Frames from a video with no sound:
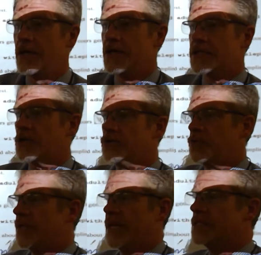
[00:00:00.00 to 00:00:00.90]
So
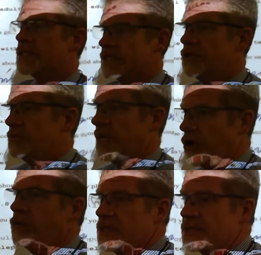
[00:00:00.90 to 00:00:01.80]
we can't assume that
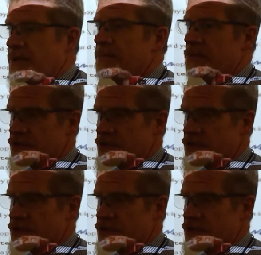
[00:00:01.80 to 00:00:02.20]
homeless people